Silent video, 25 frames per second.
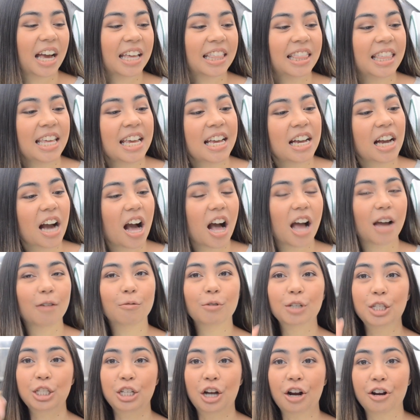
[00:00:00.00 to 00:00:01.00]
I think I
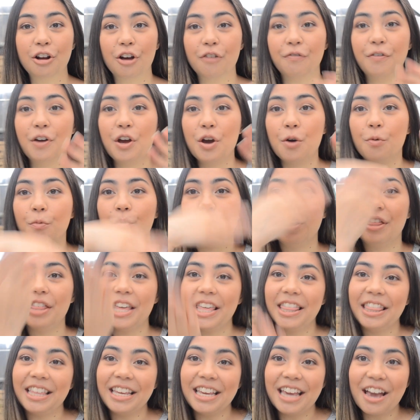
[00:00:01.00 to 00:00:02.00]
will start off with
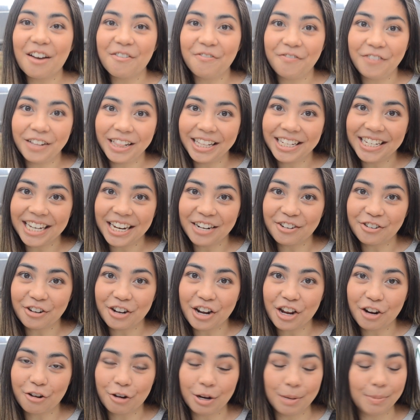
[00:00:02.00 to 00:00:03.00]
the
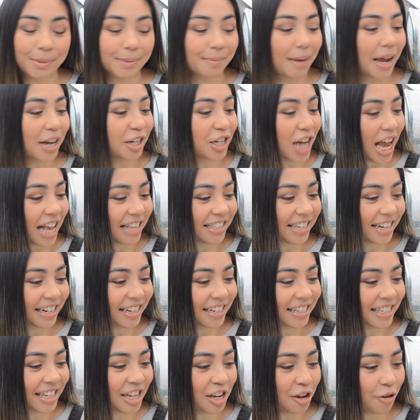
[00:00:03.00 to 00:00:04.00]
Philodendron Cream Splash as it
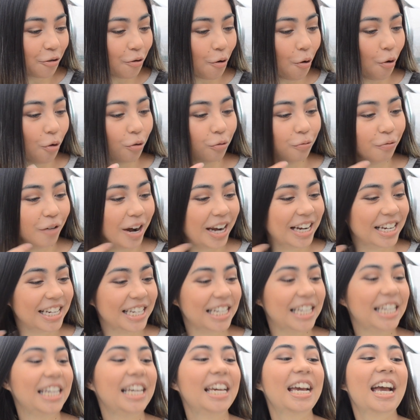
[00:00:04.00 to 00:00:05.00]
is here
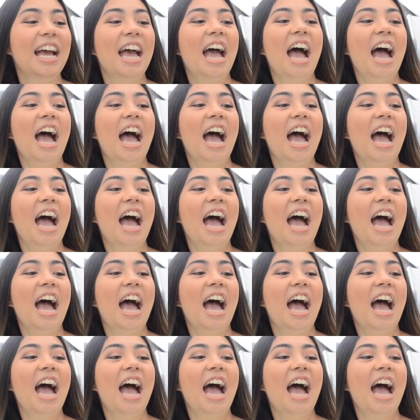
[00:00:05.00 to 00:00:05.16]
already.